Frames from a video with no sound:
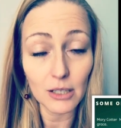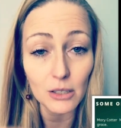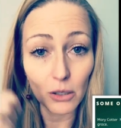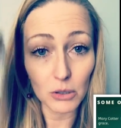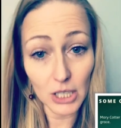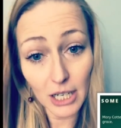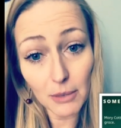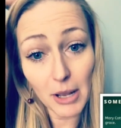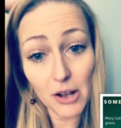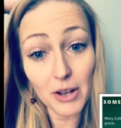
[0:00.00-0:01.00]
So check
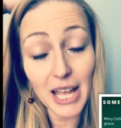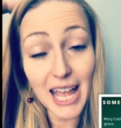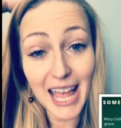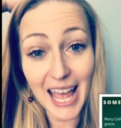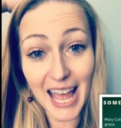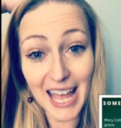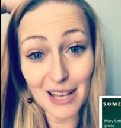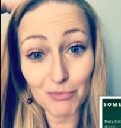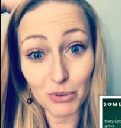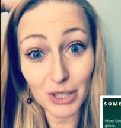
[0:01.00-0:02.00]
them out,
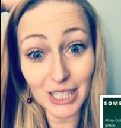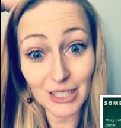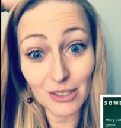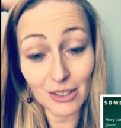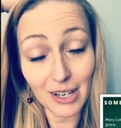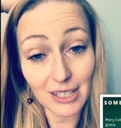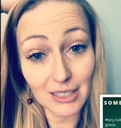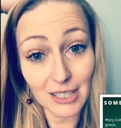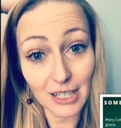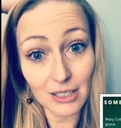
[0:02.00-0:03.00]
and please do not
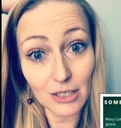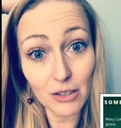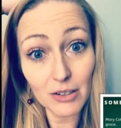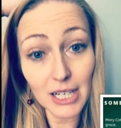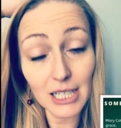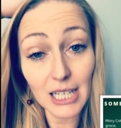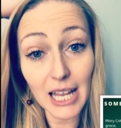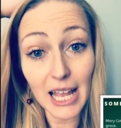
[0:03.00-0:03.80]
hesitate to donate.